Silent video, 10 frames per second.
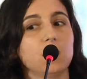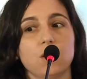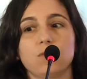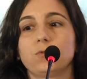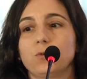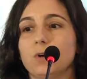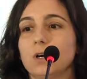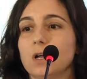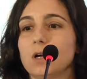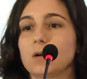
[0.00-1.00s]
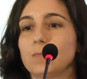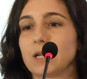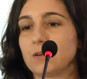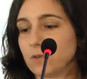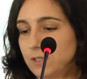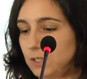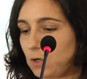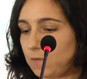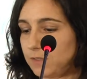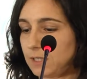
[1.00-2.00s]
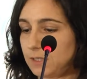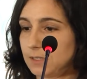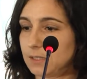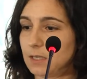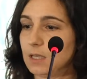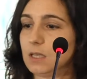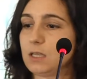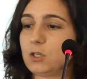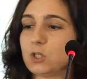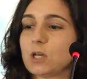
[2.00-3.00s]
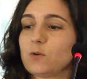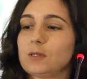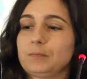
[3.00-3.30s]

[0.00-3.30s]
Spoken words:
for biodiversity offsets in general.